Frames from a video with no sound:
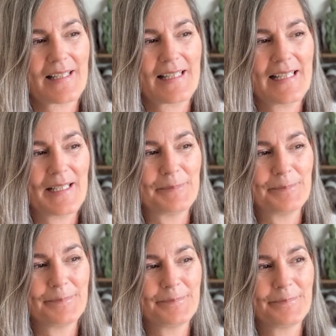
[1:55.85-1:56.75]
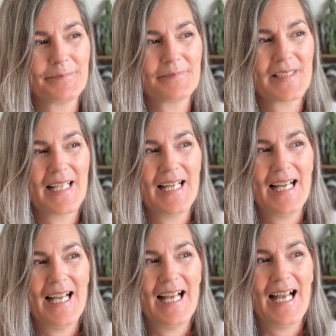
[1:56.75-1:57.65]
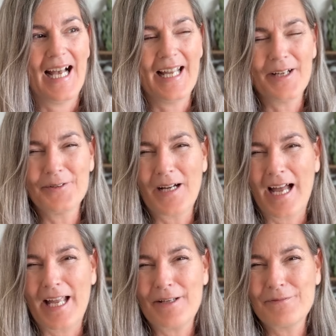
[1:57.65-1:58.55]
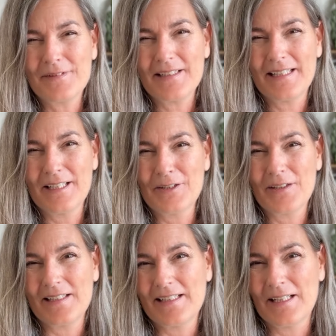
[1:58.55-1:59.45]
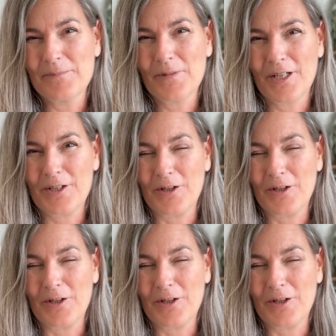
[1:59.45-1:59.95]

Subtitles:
Yeah. I arrived here in Denmark